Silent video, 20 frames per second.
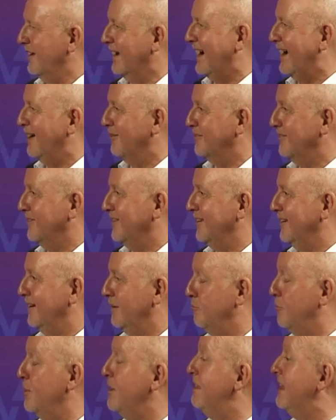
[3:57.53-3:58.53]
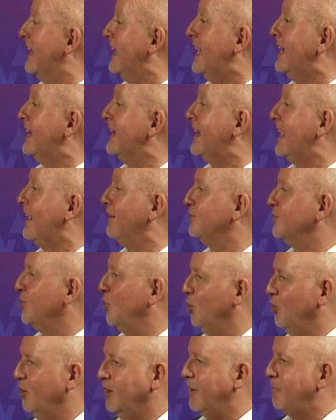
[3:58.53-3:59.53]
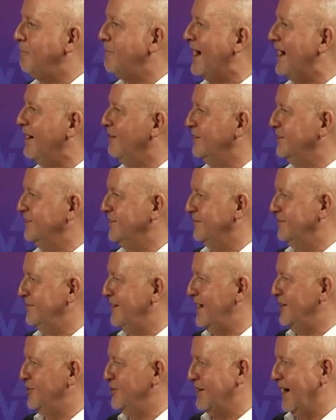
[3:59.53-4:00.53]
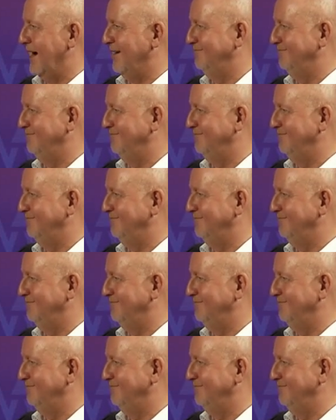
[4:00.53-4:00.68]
in and out all the powers of nature.